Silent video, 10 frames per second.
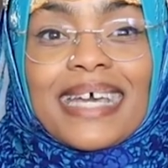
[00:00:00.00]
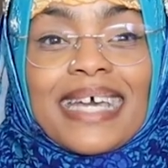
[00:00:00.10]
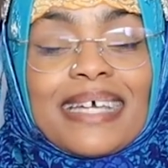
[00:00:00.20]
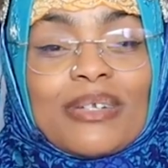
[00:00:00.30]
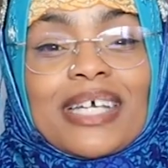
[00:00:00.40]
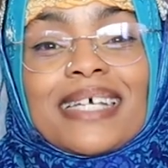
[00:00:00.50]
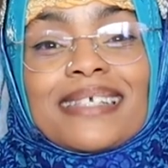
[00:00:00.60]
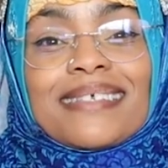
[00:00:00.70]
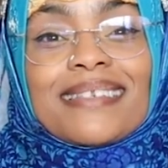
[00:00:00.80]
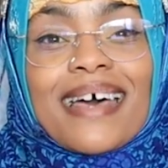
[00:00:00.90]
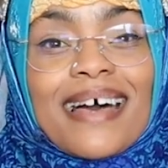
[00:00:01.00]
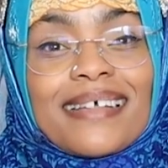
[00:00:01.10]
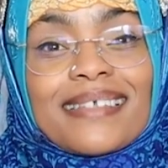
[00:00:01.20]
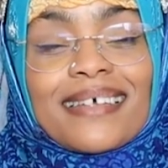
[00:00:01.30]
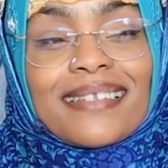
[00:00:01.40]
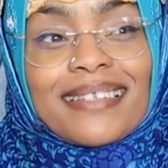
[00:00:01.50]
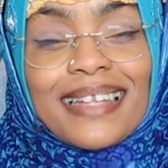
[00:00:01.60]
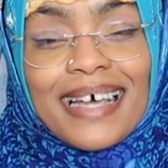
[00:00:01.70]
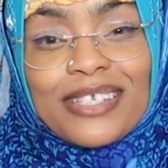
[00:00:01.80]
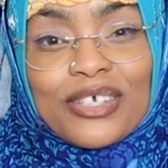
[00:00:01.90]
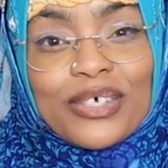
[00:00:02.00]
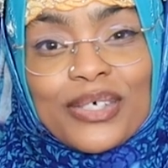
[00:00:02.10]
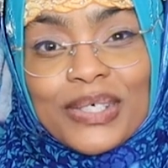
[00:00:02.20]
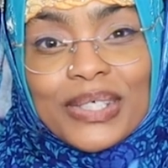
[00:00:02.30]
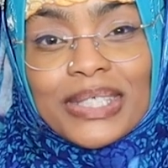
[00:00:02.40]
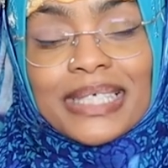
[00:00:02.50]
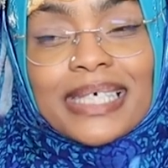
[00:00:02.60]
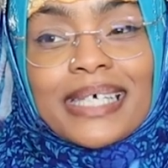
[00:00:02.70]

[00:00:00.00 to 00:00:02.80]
It is not logical